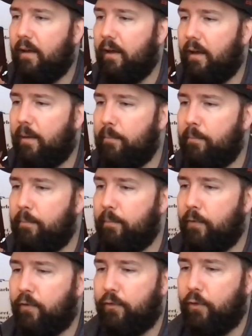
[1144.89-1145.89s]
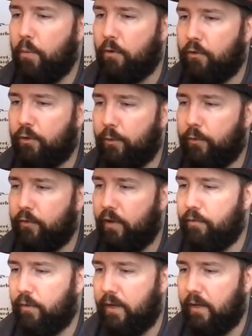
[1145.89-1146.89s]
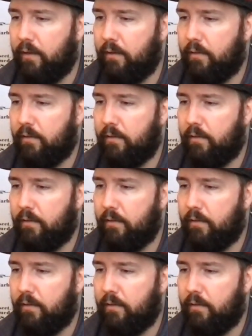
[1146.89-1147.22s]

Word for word: Um, so much cool stuff on here.